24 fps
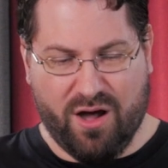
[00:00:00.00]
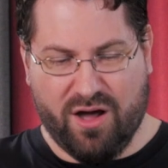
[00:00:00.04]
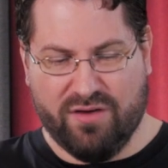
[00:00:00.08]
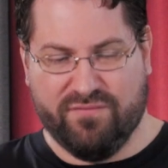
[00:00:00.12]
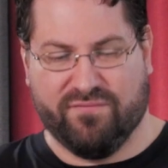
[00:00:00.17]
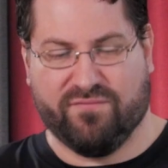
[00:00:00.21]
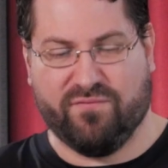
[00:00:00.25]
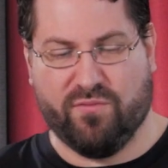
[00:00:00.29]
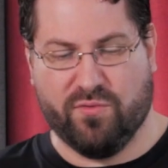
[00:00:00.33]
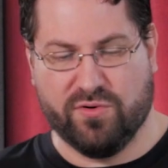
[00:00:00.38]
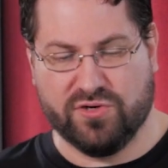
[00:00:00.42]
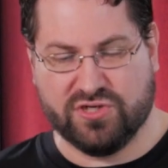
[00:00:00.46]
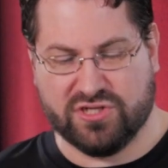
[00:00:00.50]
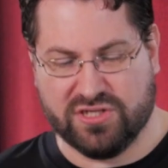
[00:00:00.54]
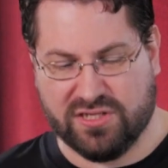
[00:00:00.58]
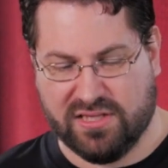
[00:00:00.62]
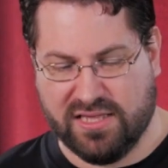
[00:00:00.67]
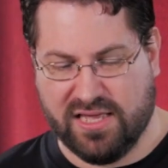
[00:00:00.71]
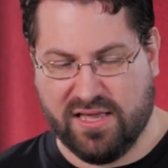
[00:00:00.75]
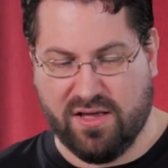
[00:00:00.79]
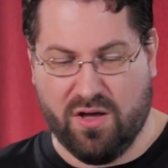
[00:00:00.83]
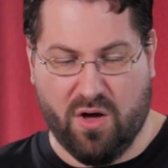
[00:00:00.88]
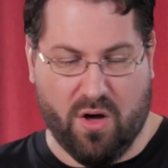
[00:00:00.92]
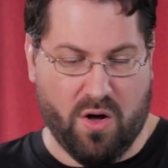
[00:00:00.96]

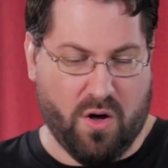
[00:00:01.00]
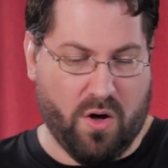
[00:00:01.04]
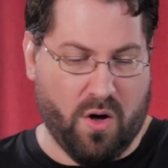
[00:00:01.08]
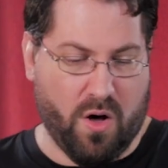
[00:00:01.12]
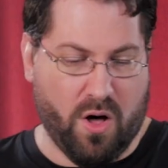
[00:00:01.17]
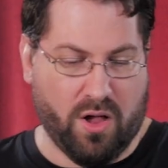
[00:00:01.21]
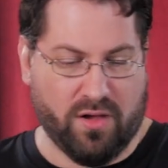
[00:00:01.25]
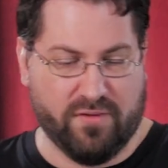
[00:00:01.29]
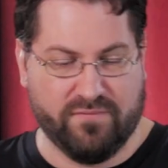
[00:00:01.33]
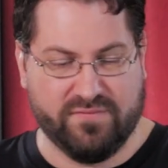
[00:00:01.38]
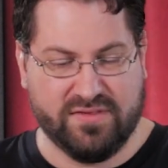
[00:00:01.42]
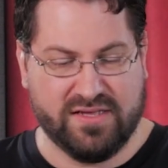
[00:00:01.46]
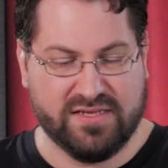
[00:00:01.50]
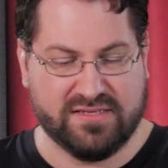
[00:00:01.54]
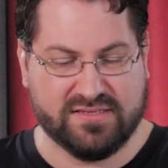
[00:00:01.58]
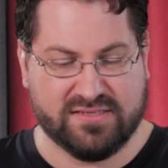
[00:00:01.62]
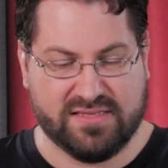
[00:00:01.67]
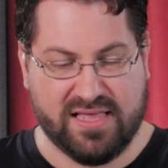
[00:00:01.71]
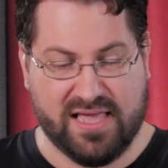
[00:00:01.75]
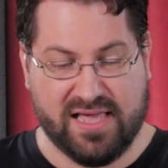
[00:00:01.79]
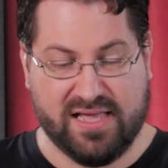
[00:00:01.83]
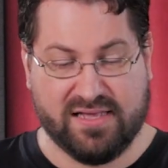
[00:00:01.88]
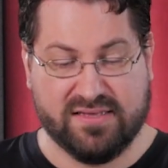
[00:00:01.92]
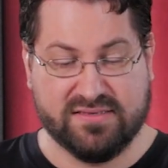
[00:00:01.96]
Unfortunately, all of these
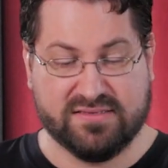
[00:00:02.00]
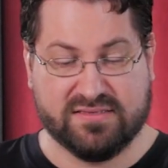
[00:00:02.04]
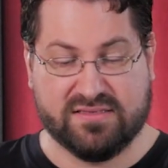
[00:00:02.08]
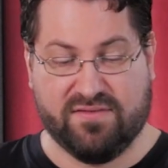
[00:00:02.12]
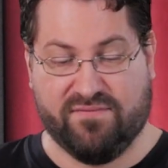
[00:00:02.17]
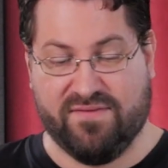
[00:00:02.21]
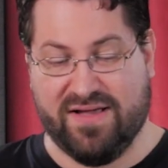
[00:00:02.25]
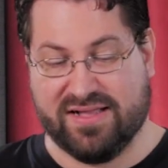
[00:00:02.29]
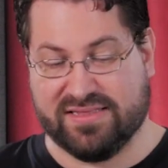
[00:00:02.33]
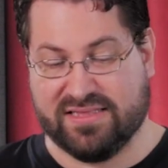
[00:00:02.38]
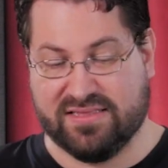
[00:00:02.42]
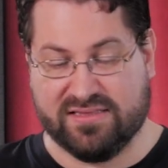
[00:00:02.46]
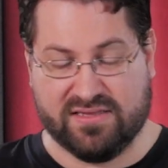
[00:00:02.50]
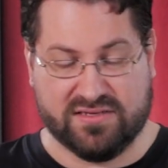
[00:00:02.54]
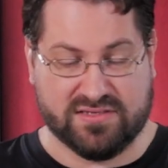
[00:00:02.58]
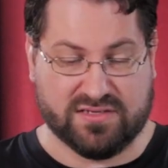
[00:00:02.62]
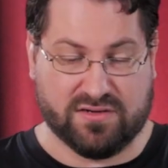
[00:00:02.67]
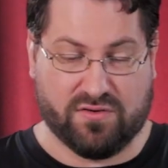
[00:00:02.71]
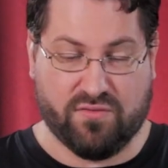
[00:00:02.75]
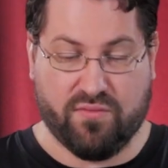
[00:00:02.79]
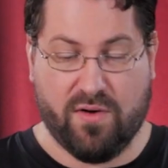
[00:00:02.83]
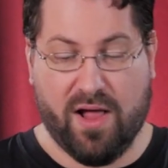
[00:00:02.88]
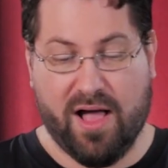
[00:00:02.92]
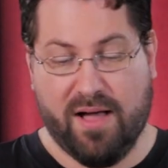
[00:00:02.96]
things, the fact that there's
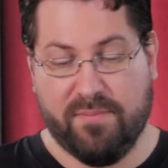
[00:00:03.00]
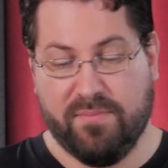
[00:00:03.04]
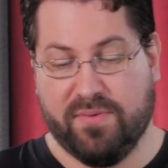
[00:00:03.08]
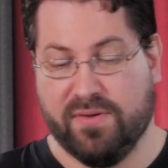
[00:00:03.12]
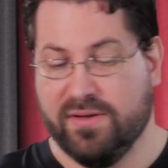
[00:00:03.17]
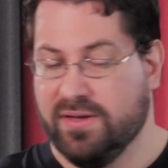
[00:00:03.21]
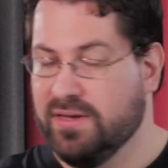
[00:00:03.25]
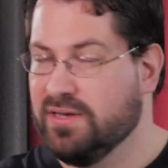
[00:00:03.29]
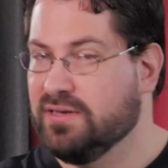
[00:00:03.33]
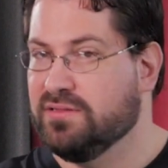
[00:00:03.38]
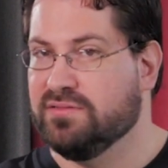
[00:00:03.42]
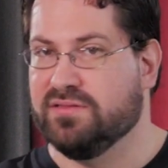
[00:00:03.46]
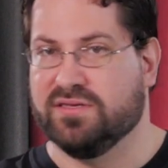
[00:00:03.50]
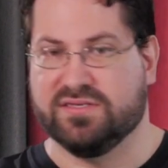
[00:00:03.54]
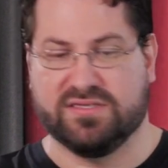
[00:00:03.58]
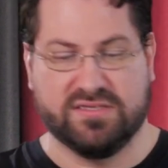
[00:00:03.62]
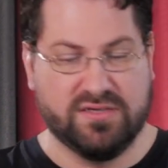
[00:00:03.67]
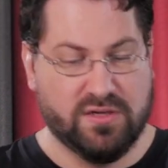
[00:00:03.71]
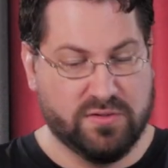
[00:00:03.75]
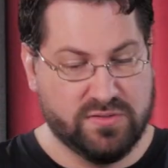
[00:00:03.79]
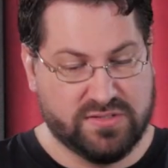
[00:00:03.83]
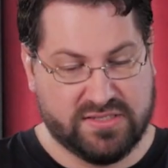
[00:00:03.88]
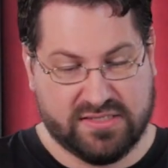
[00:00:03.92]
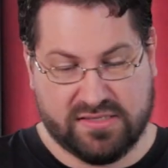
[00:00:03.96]
a crop, there's
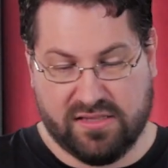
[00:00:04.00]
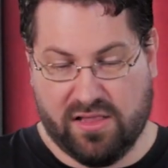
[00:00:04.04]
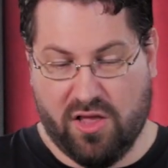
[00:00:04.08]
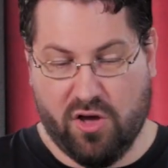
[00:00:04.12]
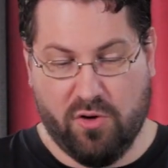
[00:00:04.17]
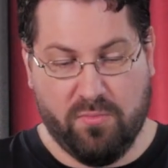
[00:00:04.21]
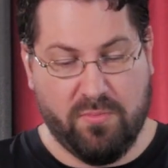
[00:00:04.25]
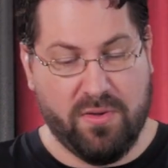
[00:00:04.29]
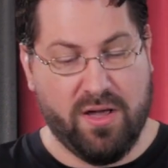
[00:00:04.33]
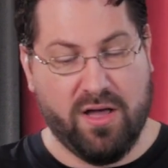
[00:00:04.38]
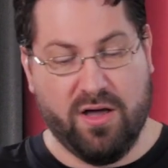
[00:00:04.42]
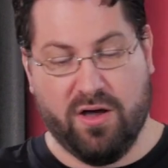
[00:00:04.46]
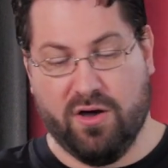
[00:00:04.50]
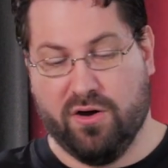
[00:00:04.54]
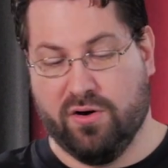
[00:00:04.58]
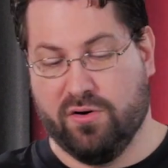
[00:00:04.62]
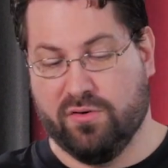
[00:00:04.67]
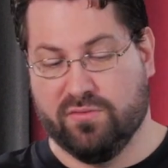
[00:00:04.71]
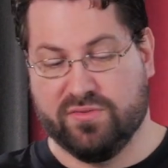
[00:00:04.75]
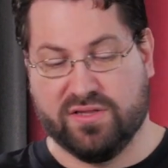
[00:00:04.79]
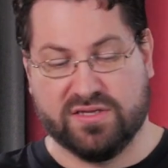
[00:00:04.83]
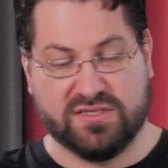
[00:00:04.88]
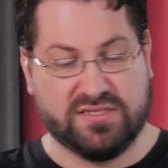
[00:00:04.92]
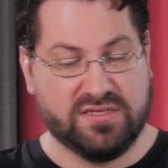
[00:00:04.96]
no
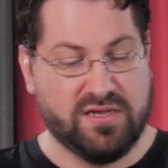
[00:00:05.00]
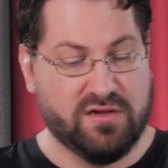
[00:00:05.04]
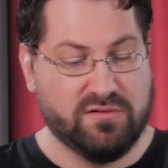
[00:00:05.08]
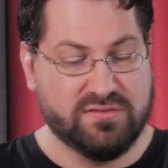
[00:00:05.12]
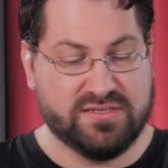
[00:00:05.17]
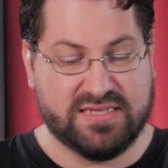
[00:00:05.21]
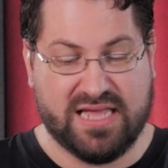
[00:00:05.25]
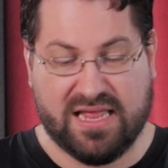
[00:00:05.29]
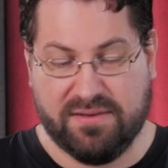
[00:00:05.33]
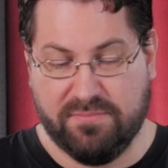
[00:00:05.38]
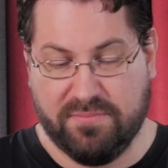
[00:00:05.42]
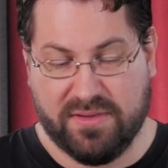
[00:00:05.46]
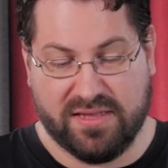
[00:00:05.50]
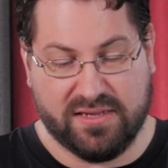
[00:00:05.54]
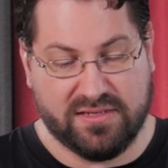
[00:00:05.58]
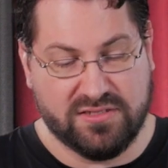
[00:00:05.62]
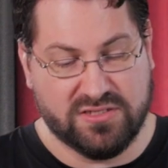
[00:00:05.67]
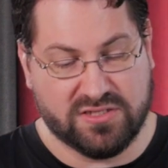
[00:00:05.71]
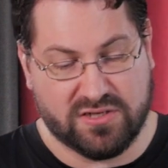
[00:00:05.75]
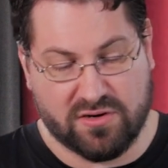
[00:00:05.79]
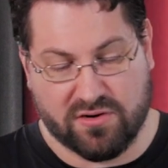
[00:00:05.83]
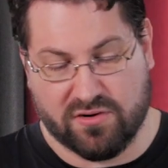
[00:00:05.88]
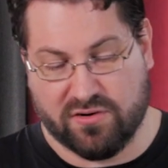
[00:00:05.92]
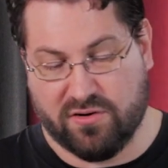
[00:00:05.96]
slow-mo, there's no 10-bit
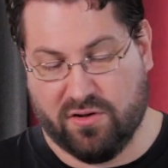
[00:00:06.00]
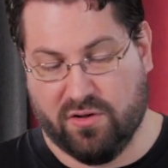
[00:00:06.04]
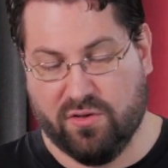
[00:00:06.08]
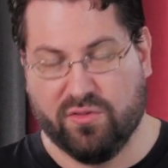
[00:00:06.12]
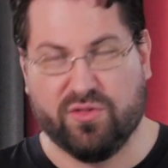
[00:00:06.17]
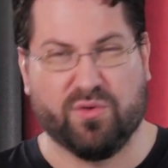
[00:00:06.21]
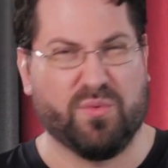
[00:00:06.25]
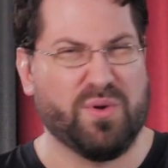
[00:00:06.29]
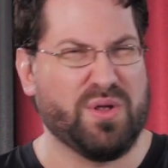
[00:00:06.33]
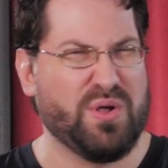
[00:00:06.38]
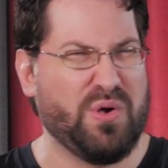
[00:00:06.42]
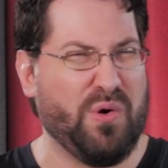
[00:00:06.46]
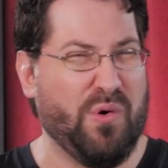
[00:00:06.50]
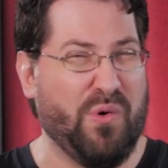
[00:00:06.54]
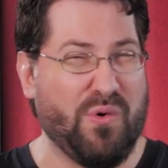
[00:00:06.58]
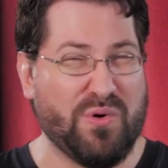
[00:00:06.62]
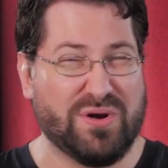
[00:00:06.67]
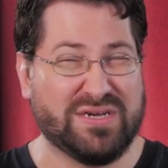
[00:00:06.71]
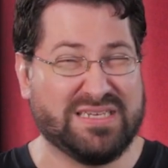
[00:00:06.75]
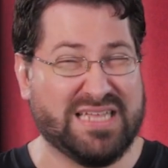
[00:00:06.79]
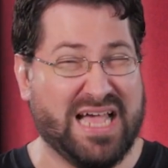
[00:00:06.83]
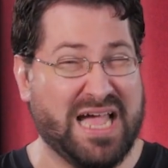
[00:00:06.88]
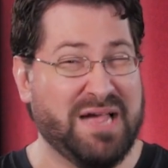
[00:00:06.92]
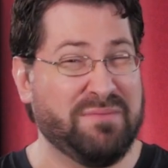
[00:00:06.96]
internal, the
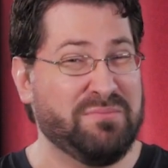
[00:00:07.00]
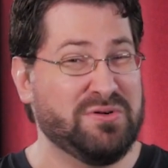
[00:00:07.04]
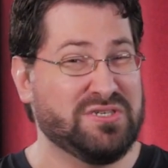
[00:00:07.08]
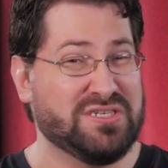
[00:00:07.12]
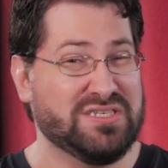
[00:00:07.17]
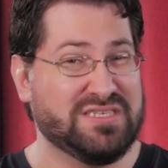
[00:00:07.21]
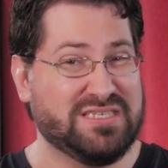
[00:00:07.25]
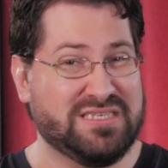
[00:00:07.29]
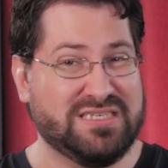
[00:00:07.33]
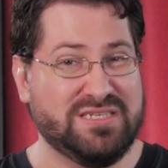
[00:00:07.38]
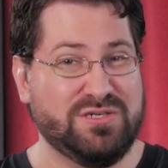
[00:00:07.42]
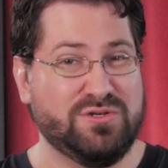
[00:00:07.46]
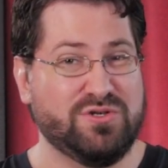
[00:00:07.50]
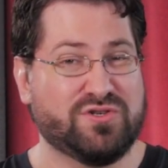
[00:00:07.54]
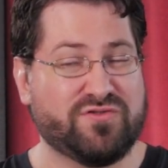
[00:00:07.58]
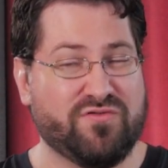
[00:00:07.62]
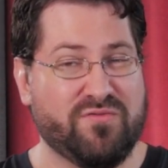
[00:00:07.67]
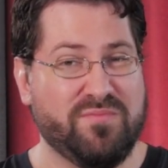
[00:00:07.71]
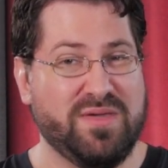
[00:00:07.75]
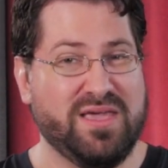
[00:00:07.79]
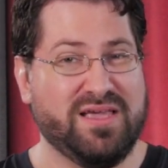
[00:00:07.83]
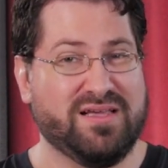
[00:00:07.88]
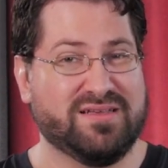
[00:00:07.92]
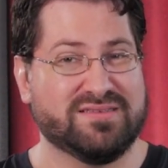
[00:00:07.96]
record time, which is huge
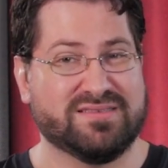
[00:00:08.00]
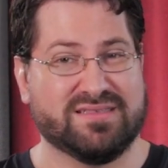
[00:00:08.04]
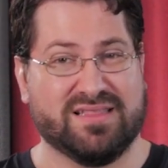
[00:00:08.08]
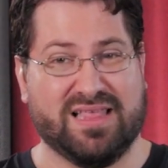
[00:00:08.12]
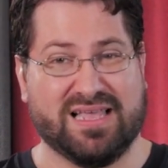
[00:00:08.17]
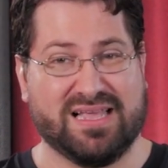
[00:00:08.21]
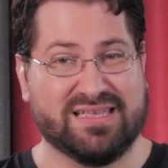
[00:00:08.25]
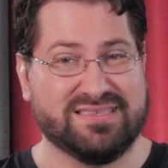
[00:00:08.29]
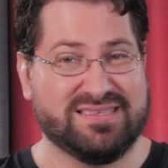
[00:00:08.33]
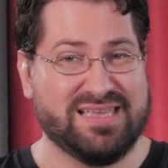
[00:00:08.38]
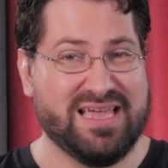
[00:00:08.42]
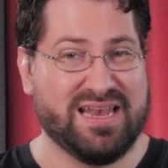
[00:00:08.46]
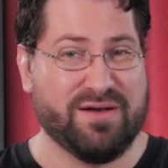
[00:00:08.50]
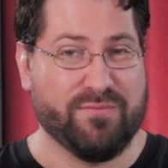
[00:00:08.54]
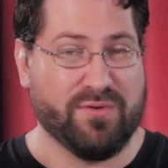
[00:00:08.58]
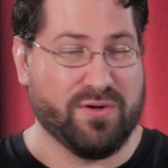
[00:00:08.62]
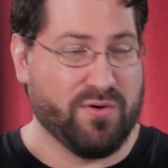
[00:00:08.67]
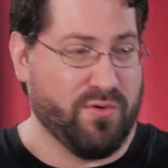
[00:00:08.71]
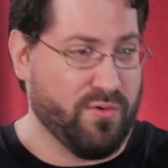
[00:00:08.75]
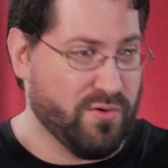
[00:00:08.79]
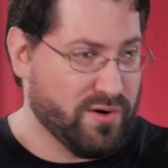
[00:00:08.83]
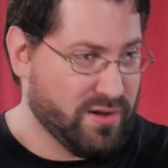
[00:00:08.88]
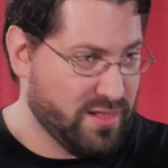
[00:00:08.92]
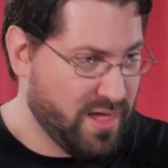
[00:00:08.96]
for me because, like I said, I
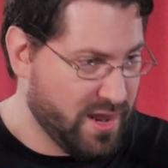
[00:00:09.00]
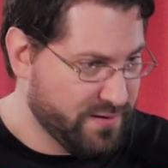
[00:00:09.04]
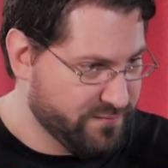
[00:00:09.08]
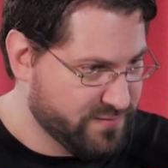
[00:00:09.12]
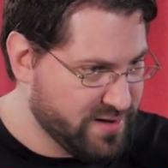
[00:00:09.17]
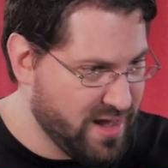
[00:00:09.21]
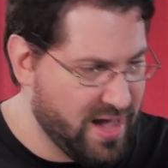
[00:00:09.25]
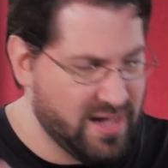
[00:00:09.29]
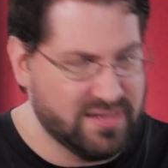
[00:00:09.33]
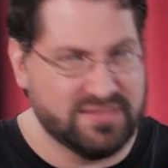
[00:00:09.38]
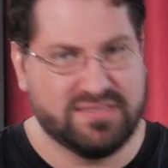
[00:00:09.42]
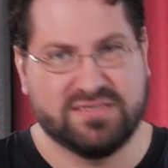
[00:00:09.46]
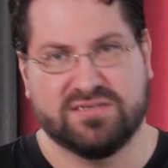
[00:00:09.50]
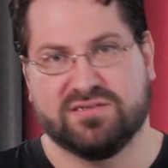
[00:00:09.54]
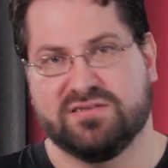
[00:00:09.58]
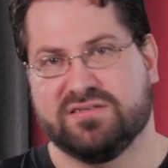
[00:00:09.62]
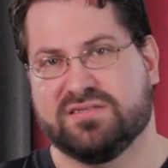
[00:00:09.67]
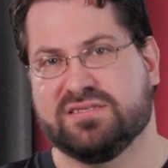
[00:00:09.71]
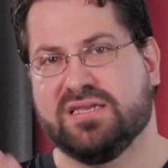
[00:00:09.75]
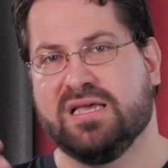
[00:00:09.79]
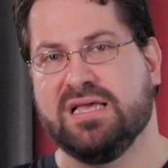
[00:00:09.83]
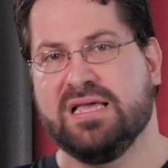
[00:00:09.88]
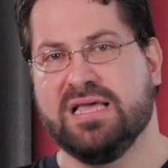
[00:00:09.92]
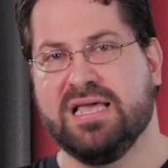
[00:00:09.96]
record a lot of
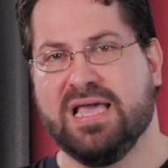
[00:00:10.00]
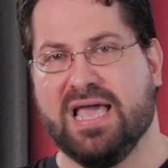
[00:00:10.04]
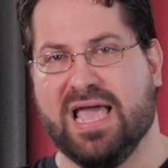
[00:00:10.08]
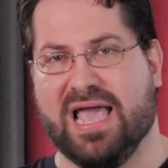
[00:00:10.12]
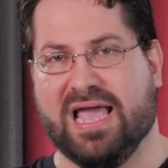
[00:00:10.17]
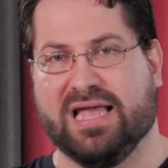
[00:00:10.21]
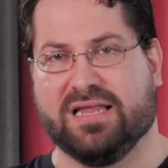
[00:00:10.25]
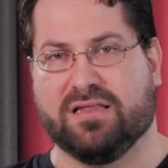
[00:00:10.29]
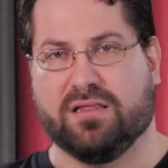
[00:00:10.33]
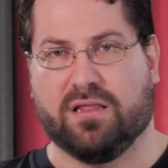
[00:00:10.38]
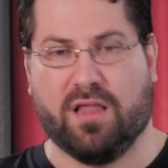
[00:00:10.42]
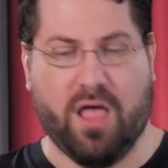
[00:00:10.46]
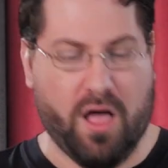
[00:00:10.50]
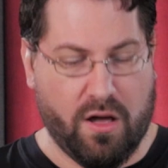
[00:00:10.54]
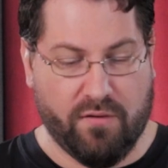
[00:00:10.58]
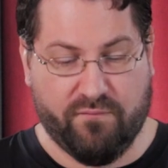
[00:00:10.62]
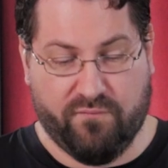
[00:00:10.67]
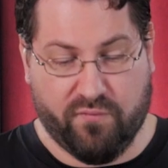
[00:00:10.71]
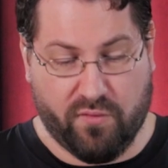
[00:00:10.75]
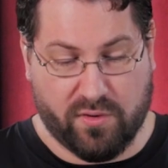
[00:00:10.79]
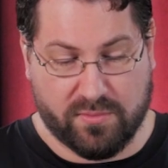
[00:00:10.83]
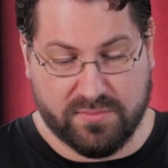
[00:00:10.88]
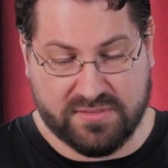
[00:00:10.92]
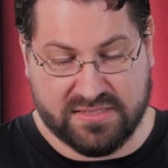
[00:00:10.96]
concerts and
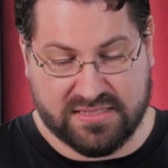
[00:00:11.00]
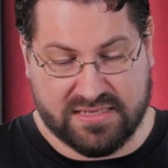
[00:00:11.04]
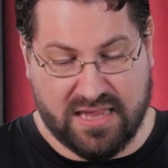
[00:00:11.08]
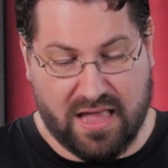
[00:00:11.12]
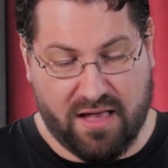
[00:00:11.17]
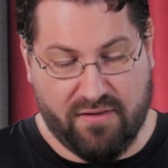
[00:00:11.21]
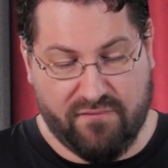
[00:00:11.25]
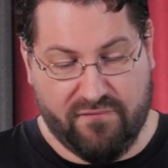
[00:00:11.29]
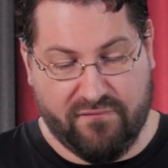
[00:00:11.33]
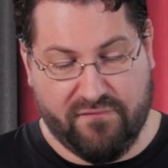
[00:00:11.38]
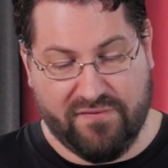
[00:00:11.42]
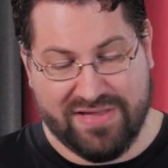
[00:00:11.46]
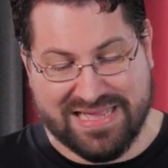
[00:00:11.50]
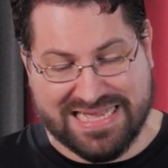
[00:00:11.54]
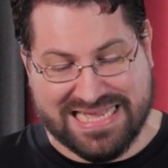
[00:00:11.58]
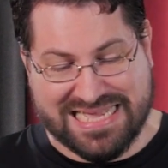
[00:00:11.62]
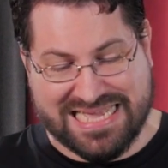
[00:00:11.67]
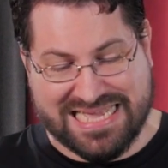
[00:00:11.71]
long-form stuff,